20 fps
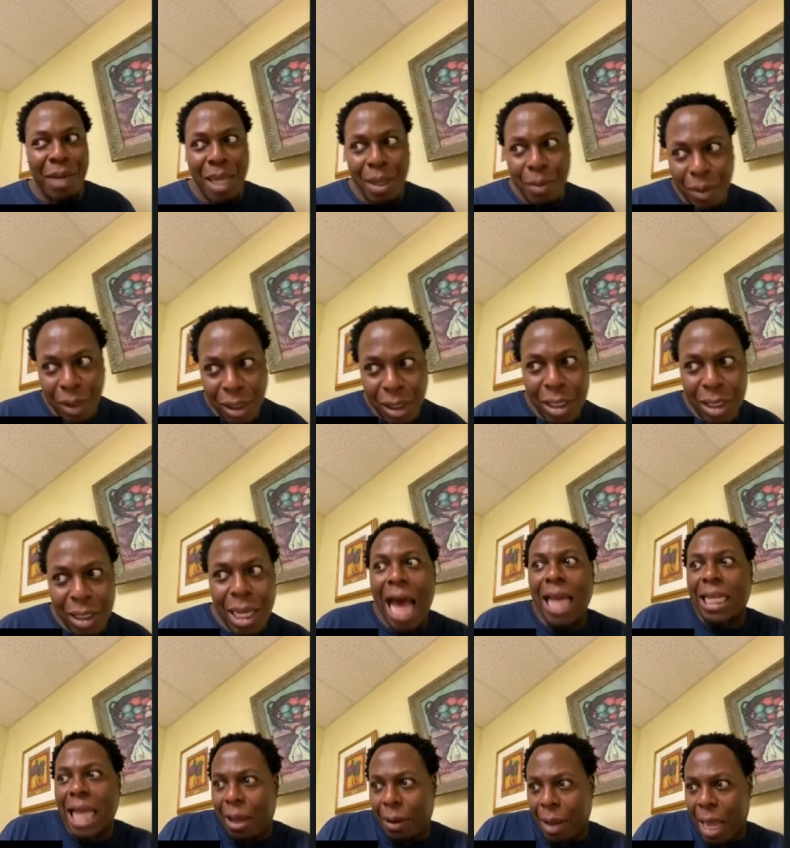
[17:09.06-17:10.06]
I'm able to,
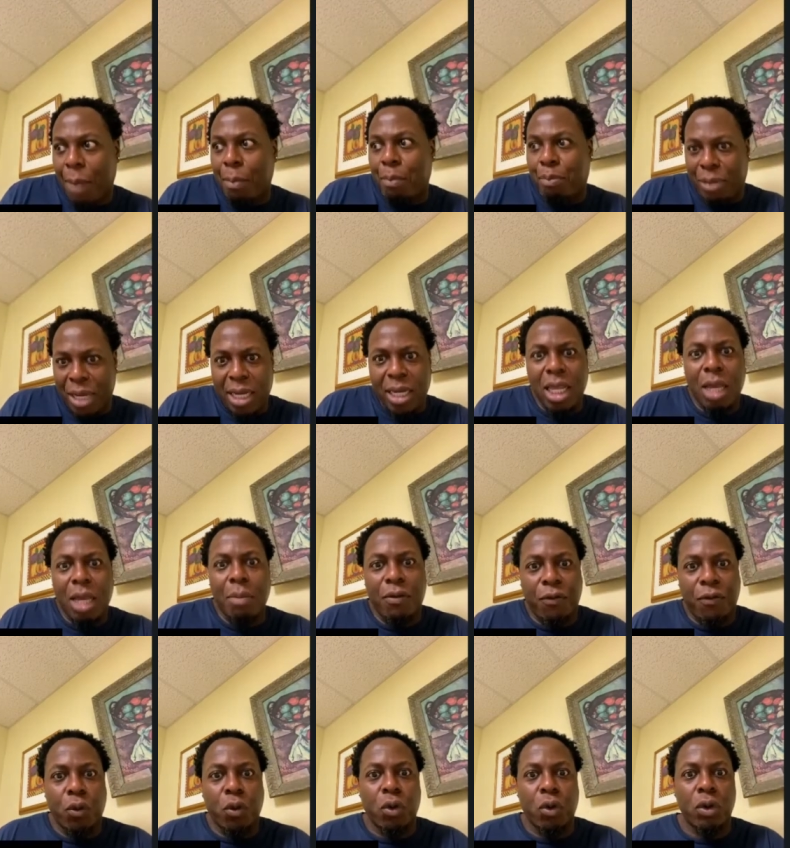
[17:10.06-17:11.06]
I've been there
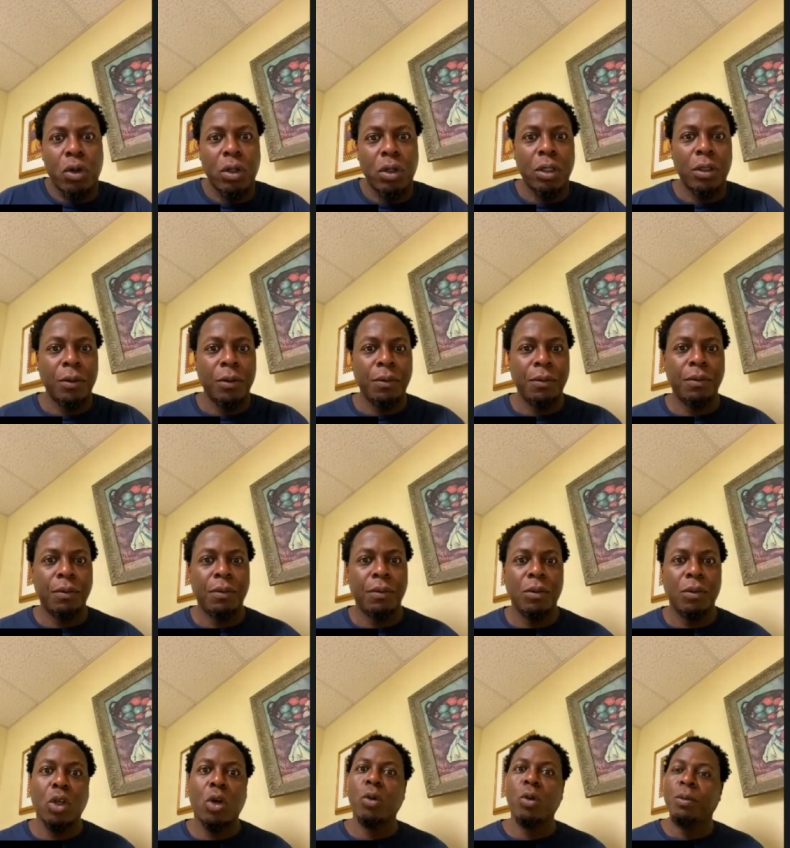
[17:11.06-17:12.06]
before,
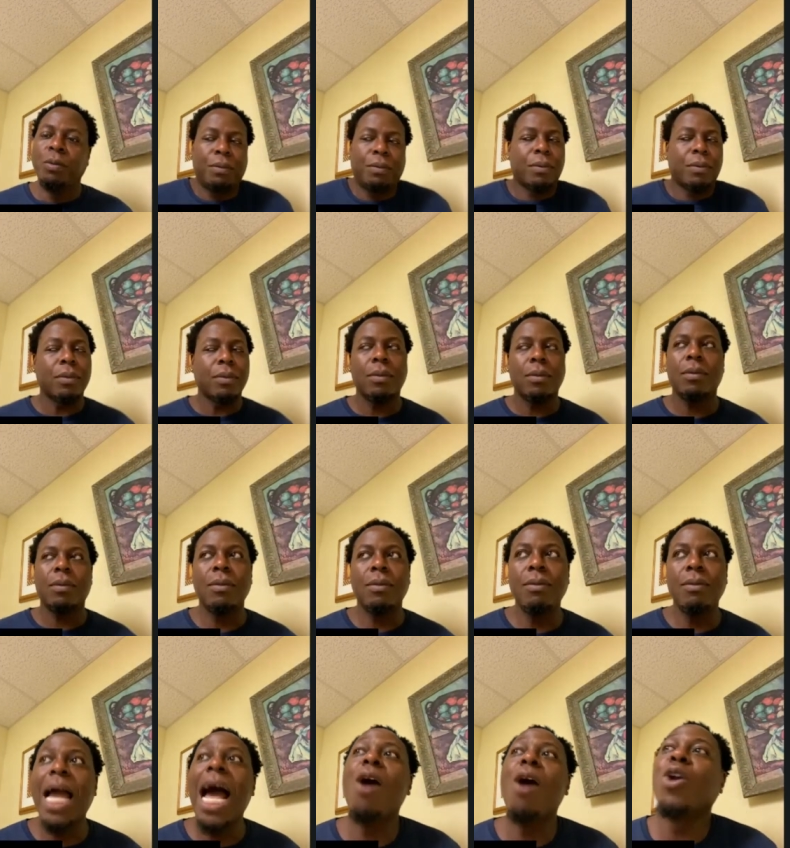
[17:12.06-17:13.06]
so,
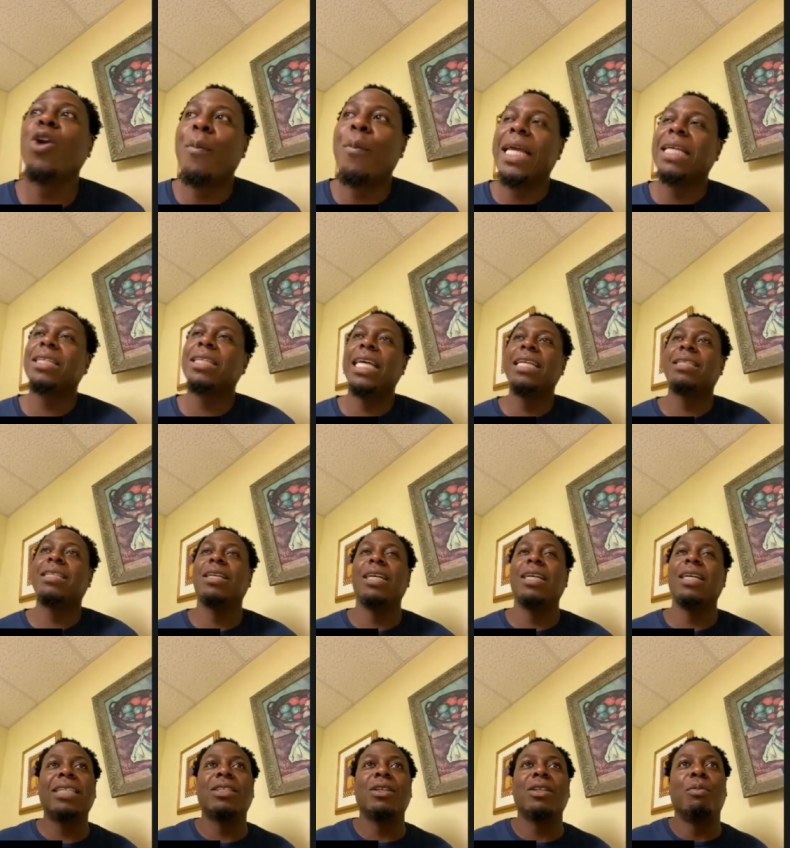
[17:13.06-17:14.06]
I don't know, man,
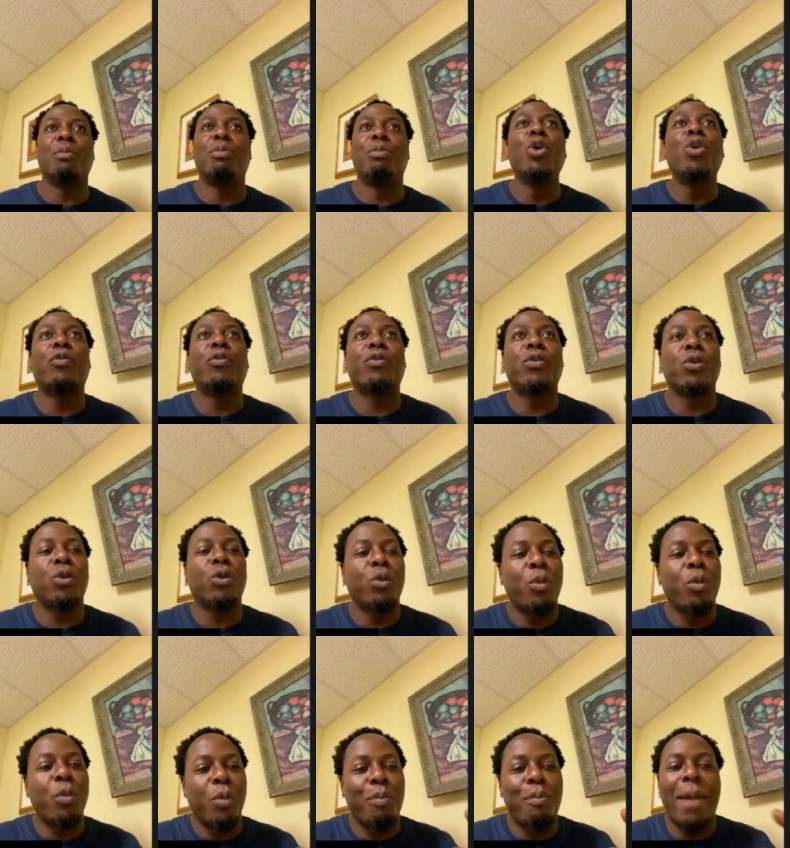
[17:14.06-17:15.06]
it's a beautiful
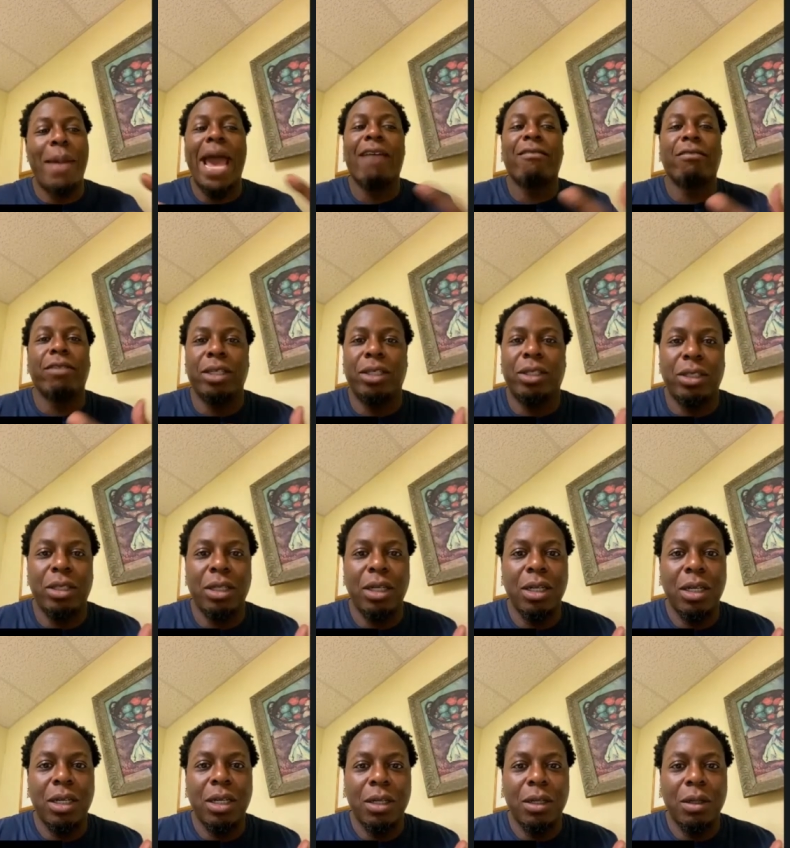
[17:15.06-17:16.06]
marriage,
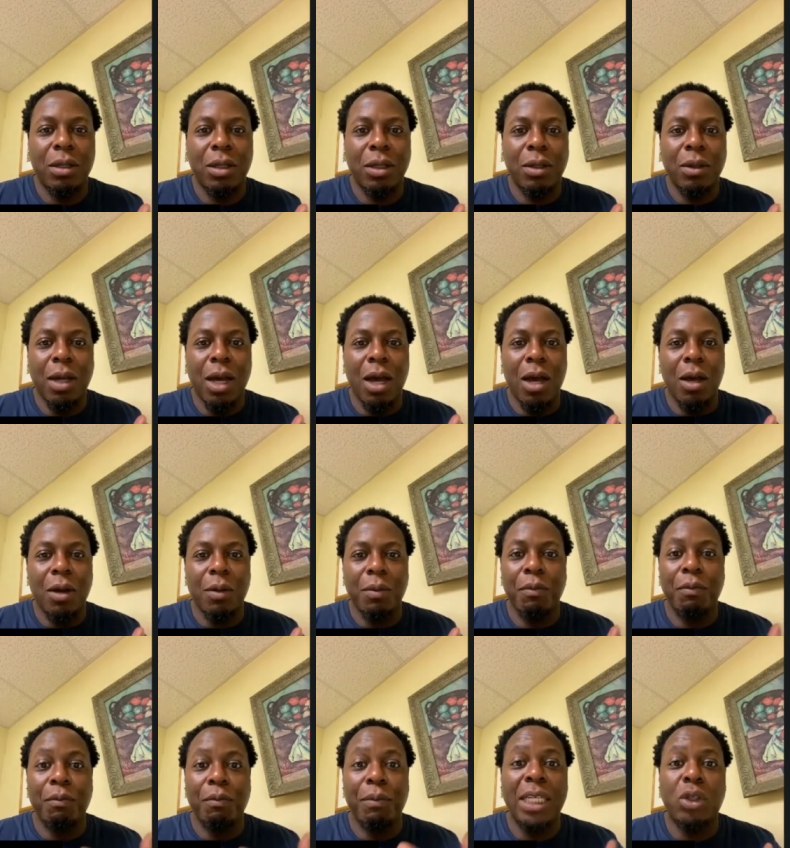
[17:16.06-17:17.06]

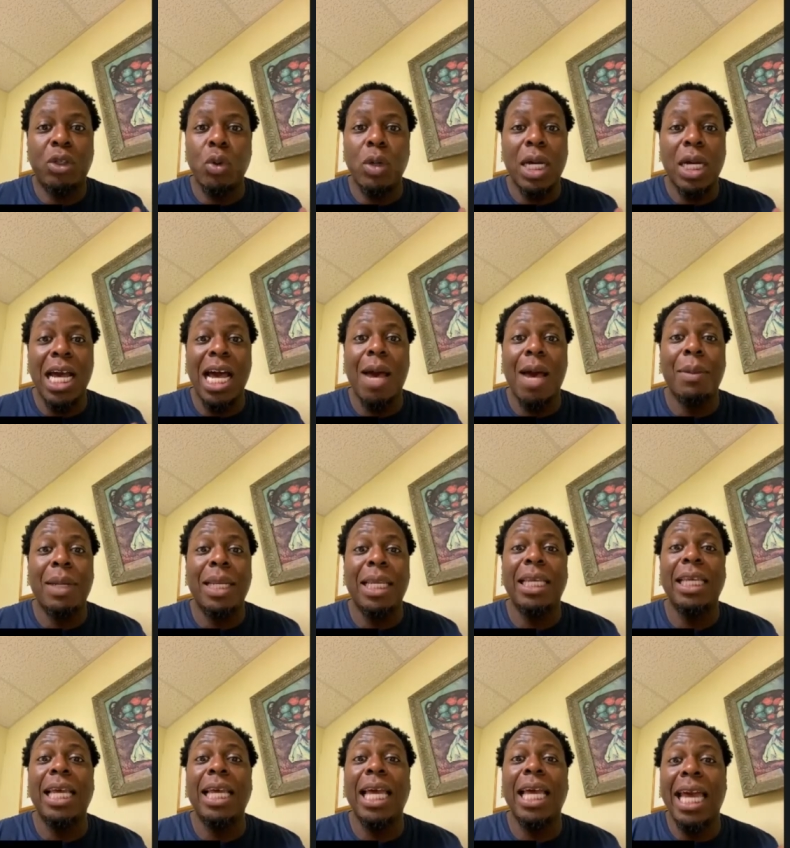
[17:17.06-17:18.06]
me doing
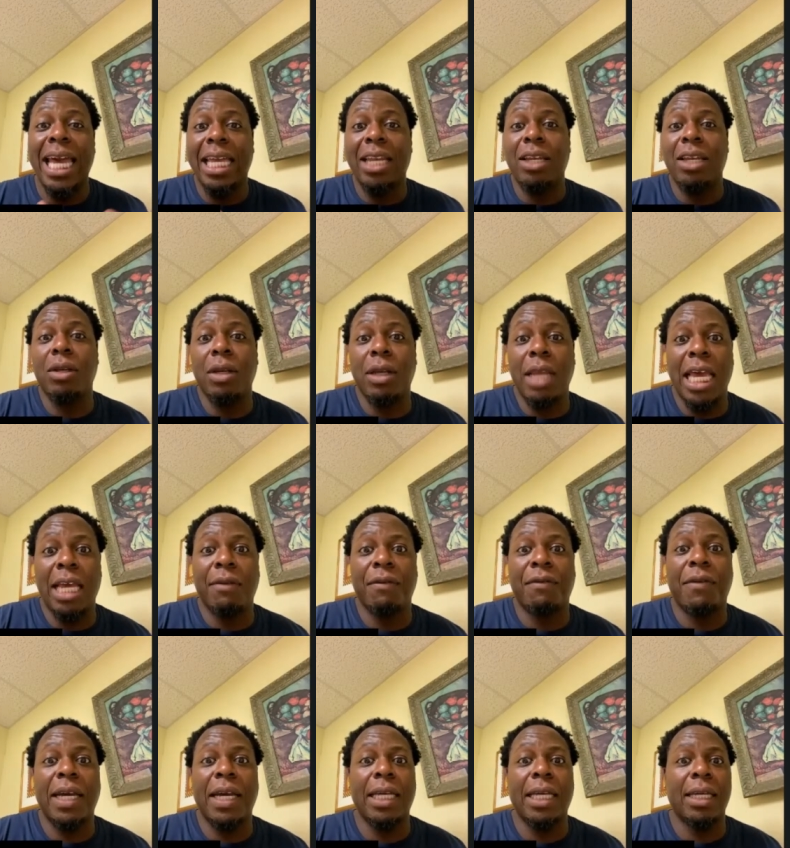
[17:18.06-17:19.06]
comedy and
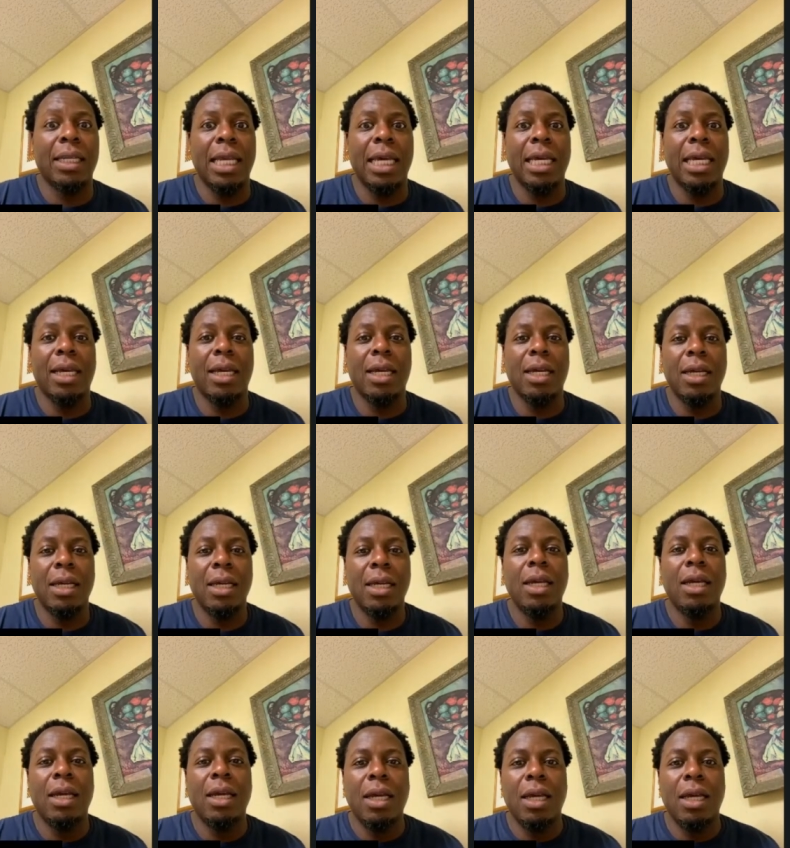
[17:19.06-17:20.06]
fighting, like.
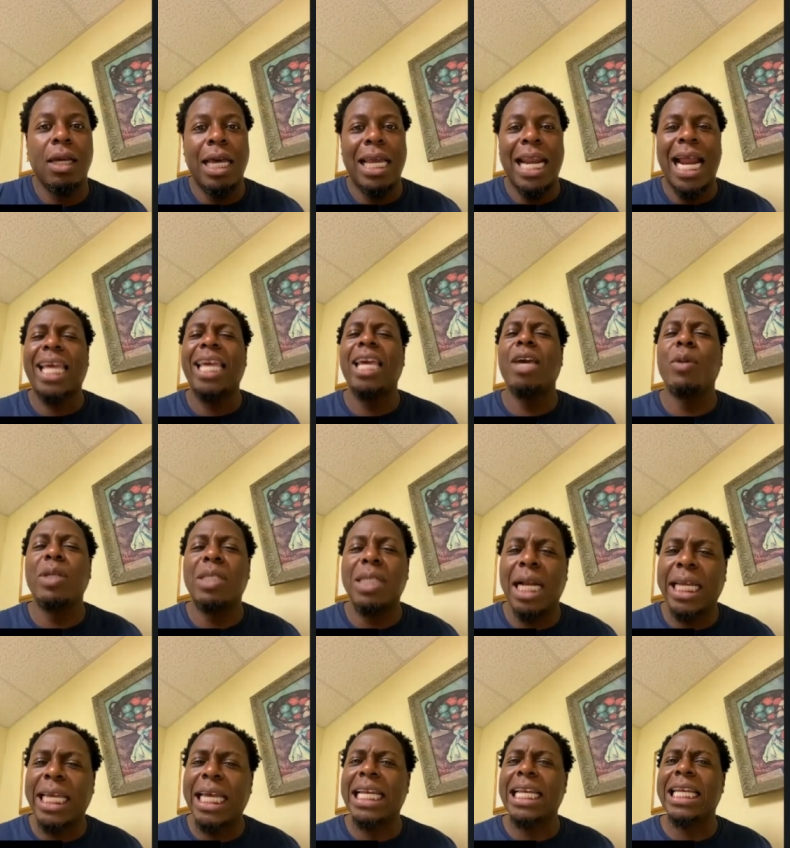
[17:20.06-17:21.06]
And I can't wait
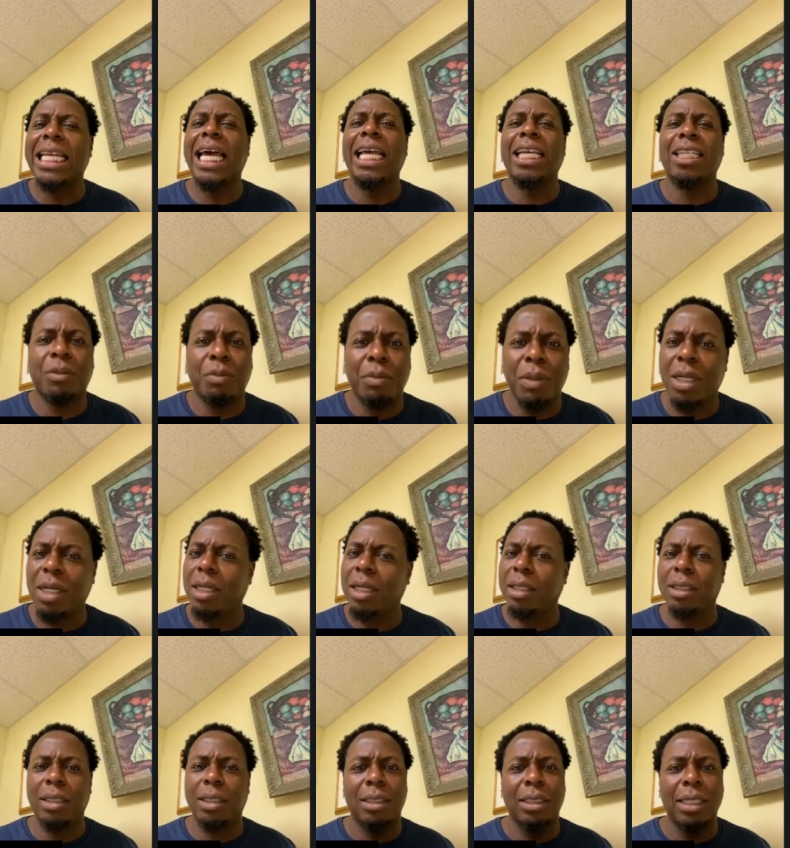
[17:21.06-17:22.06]
till I get nice
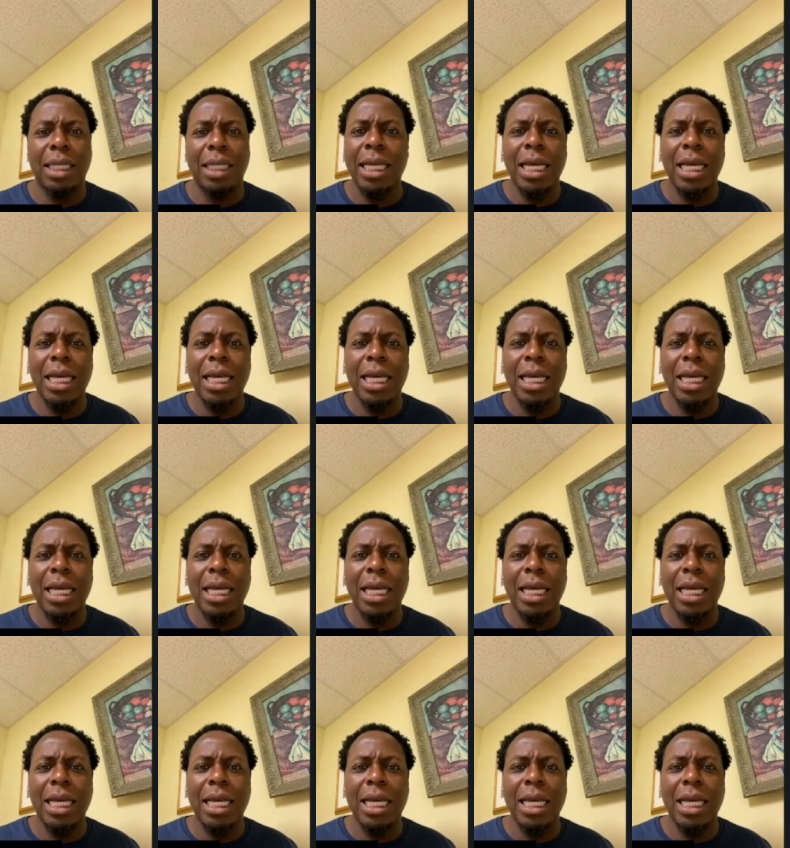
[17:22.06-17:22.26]
because,